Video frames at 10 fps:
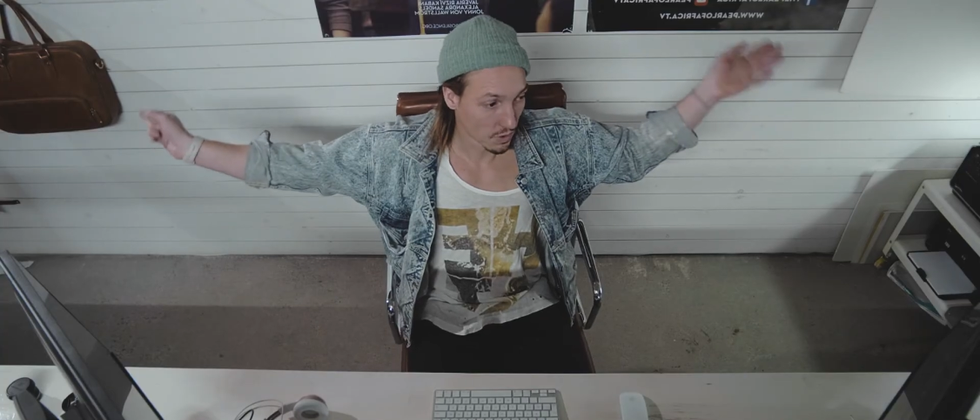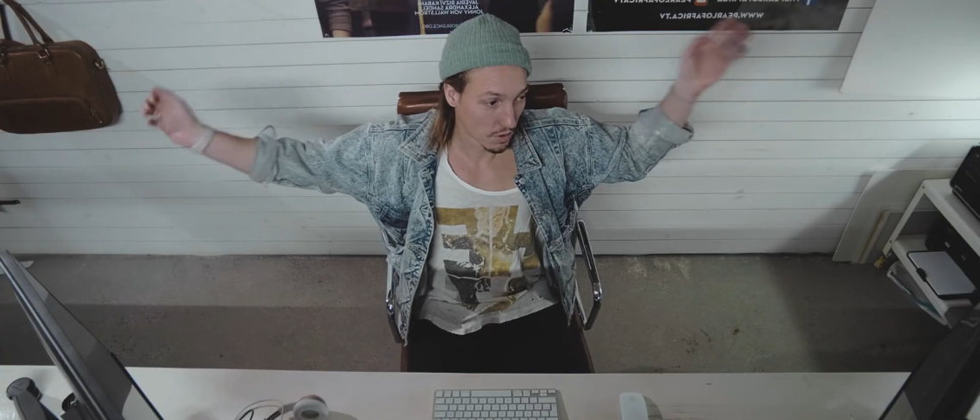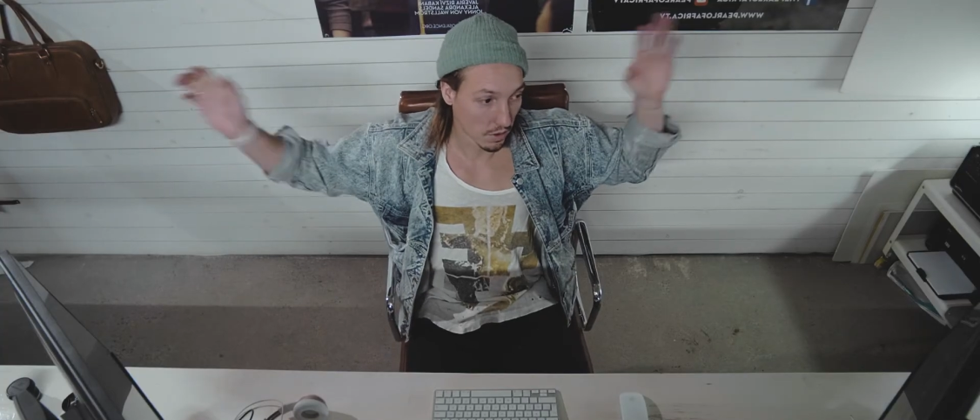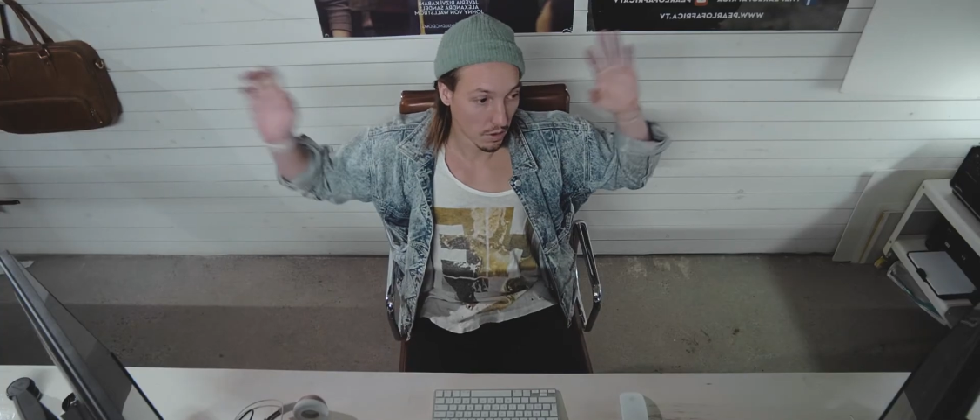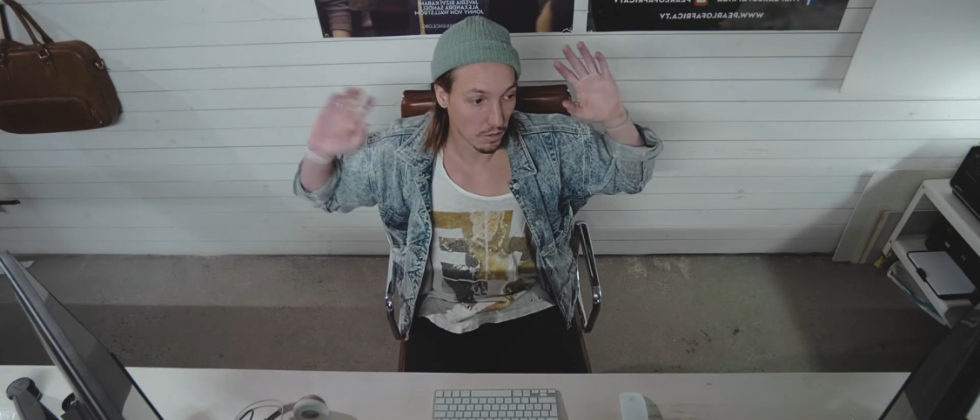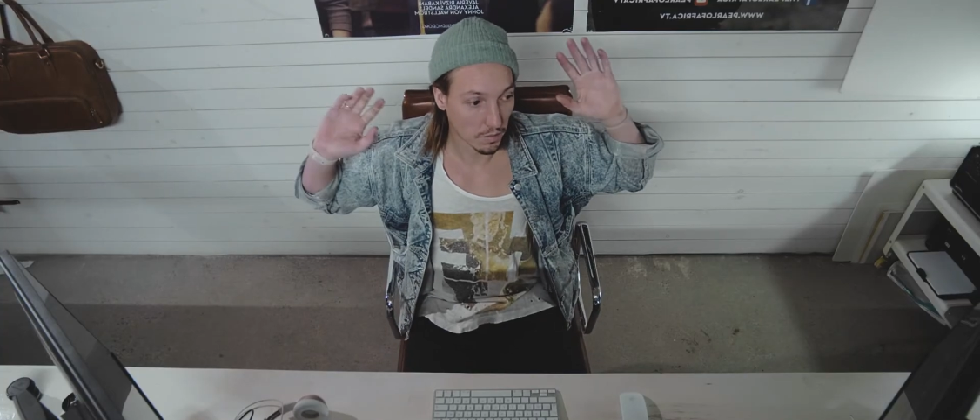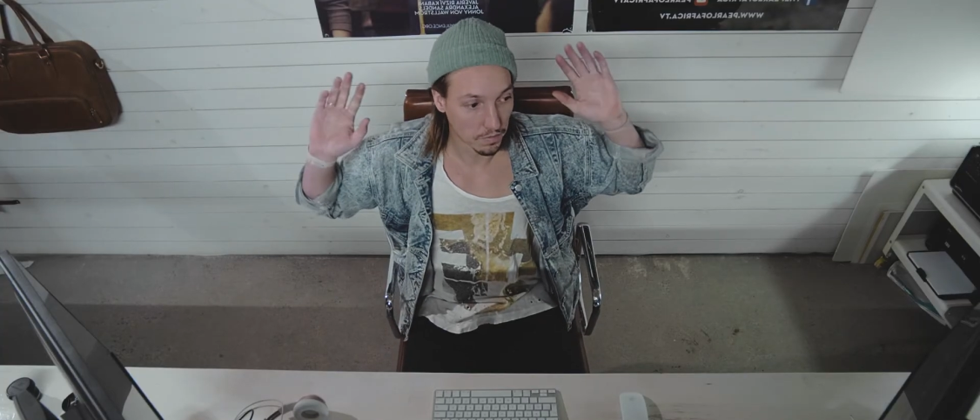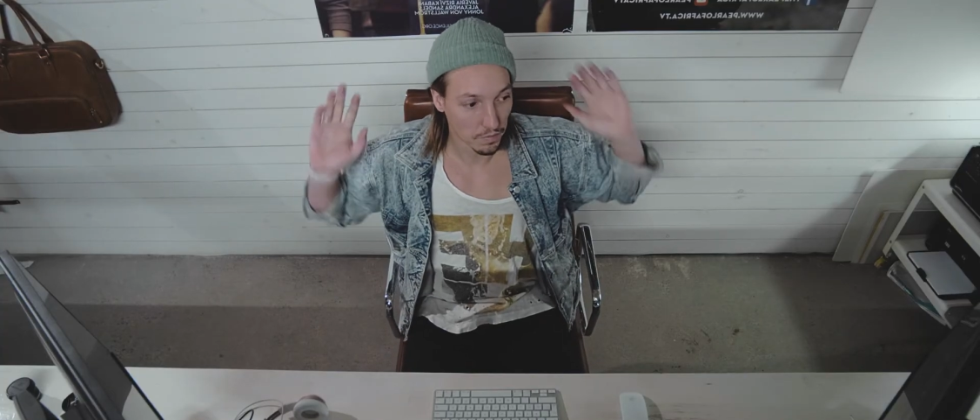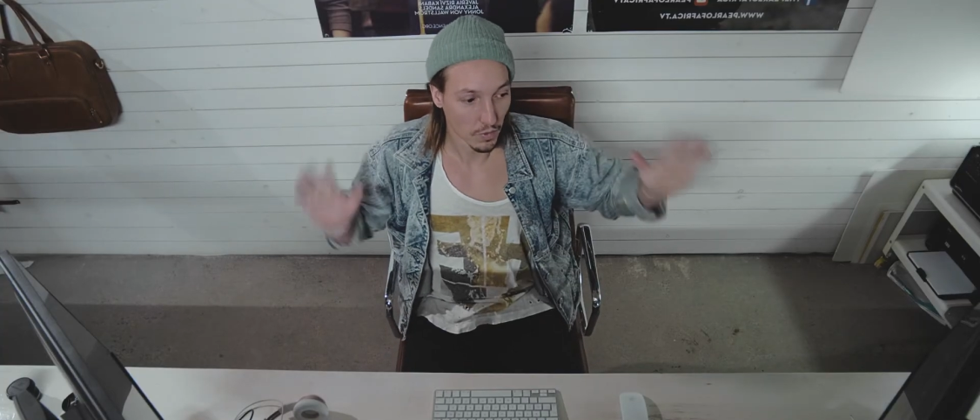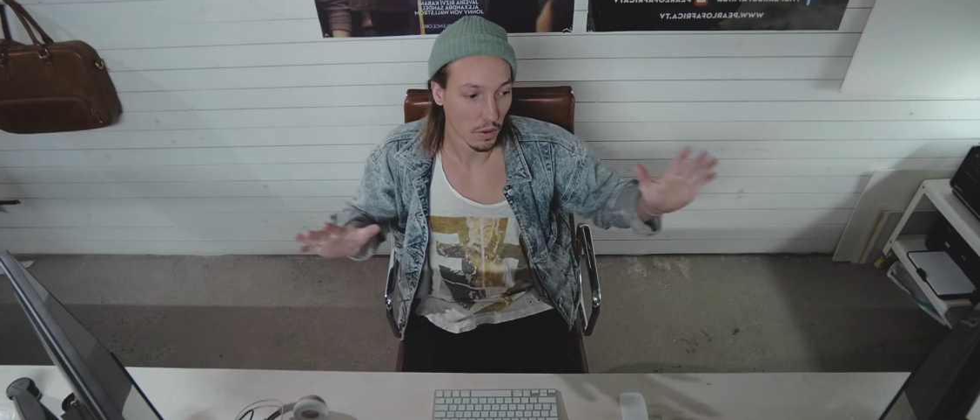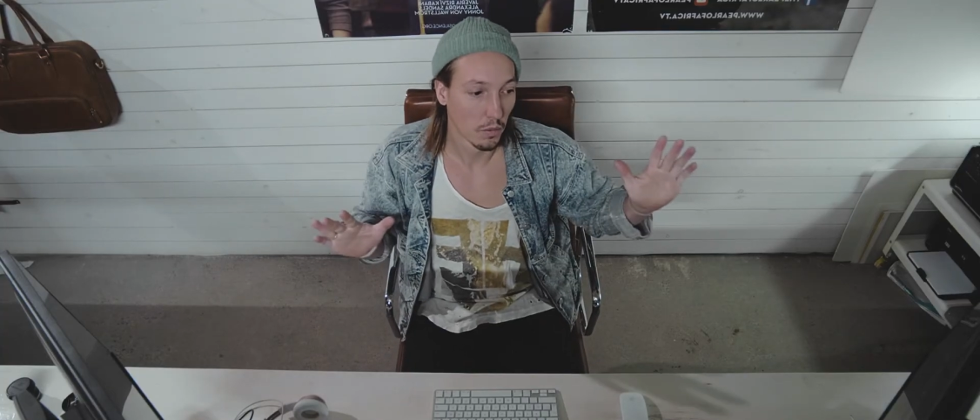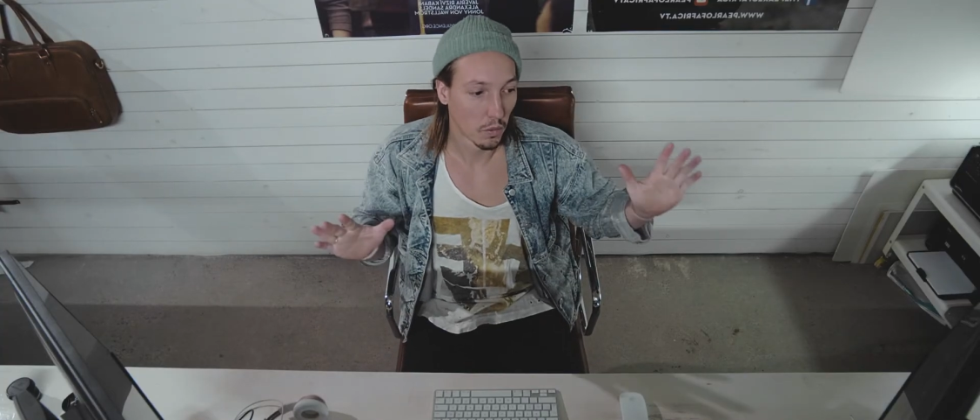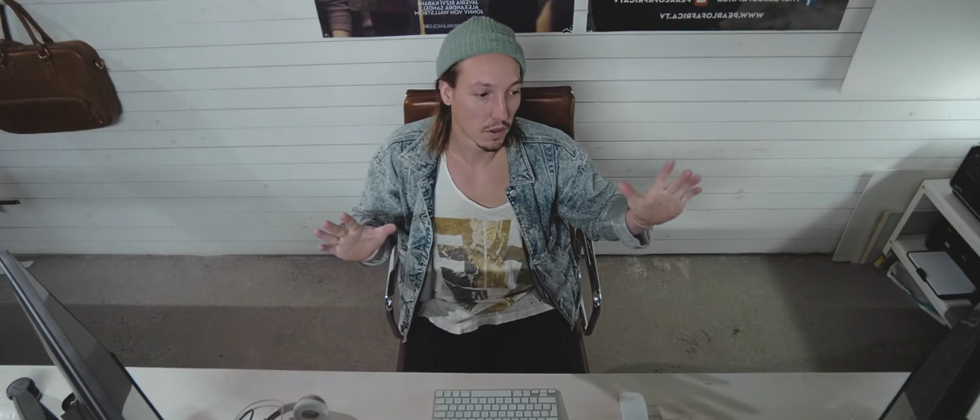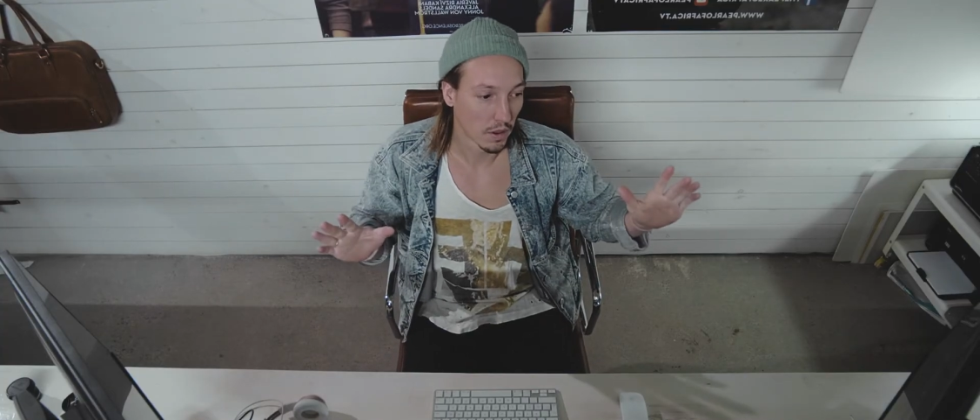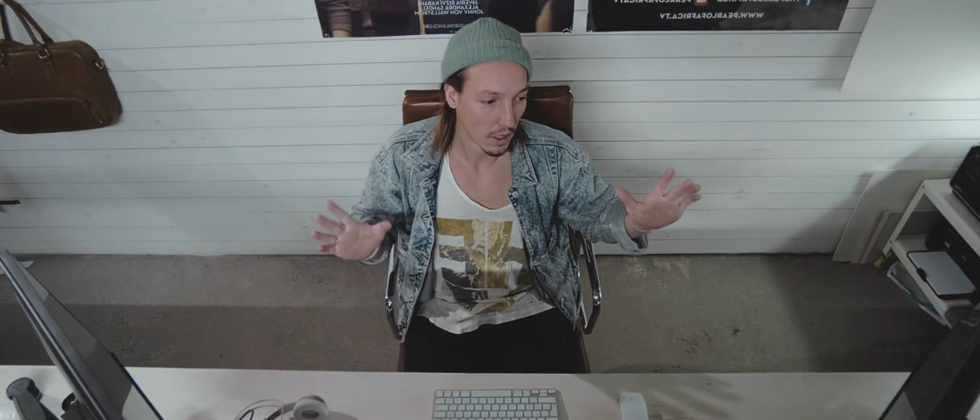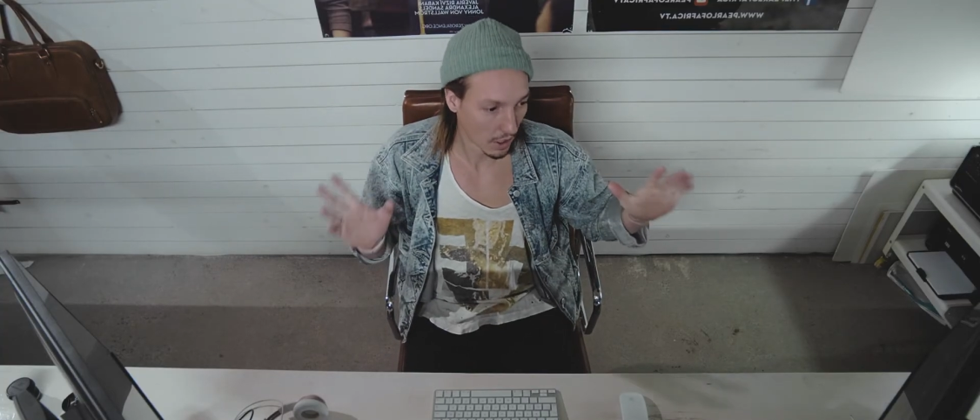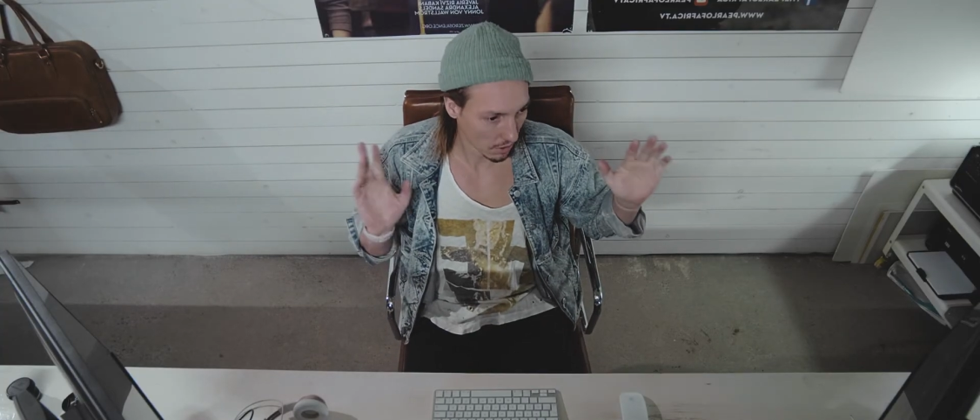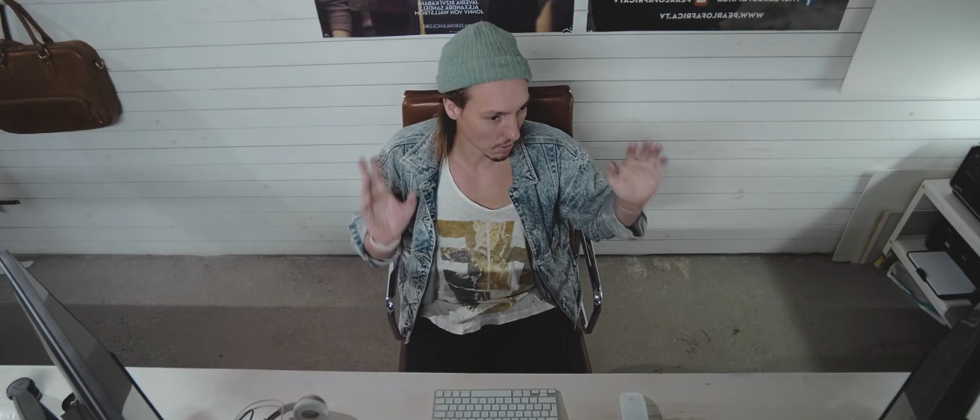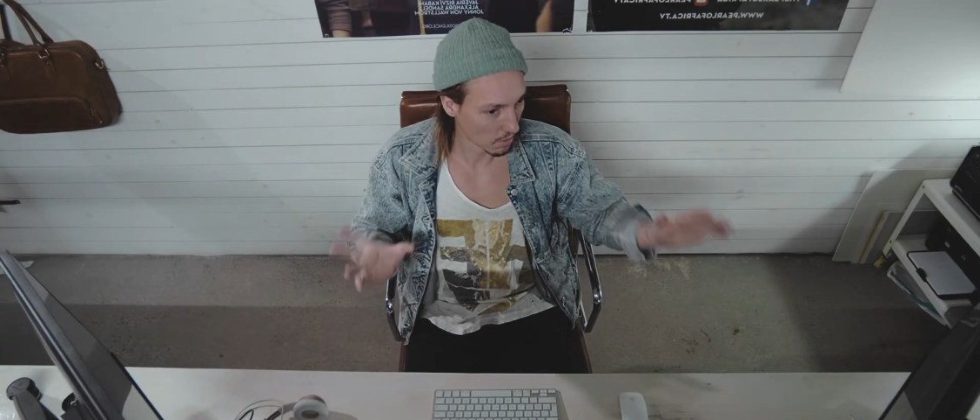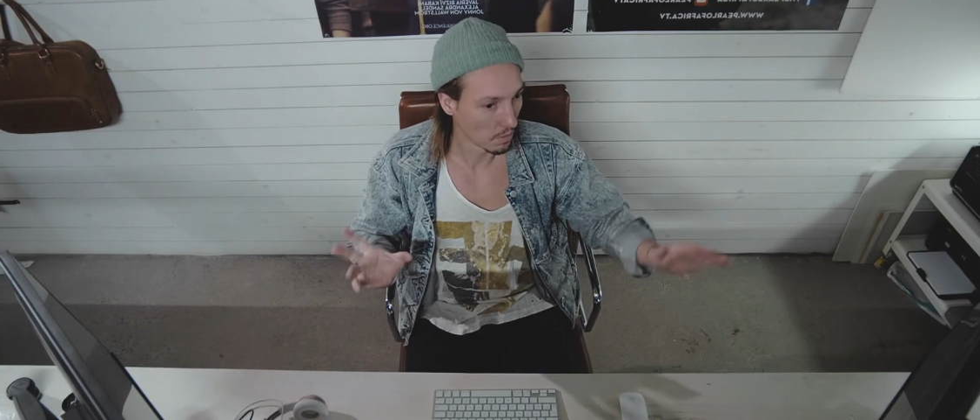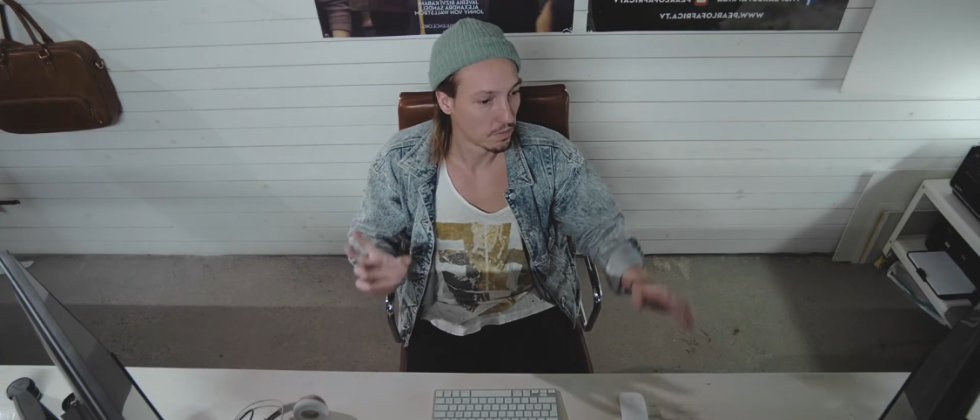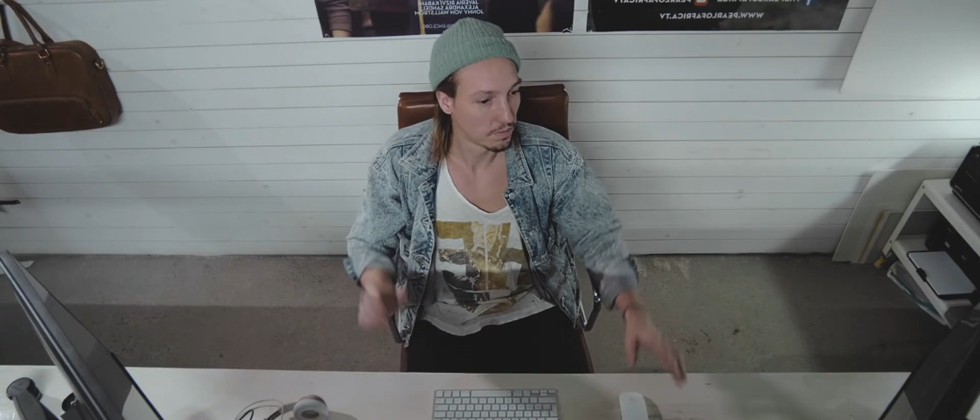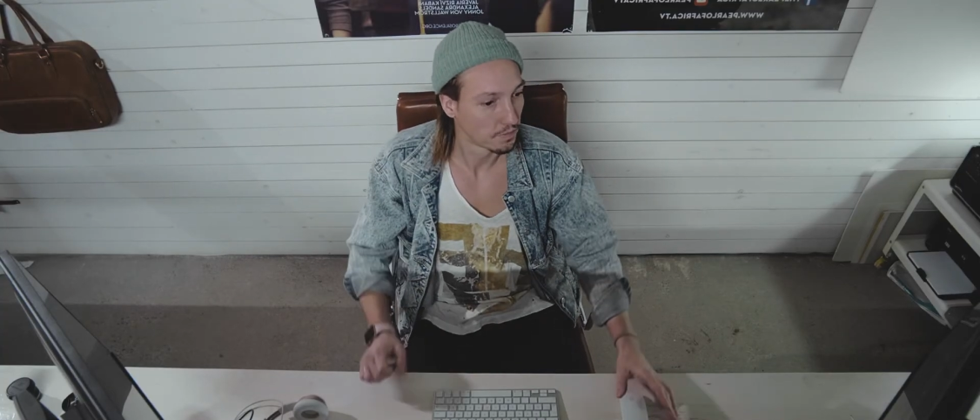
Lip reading: So, what did I do?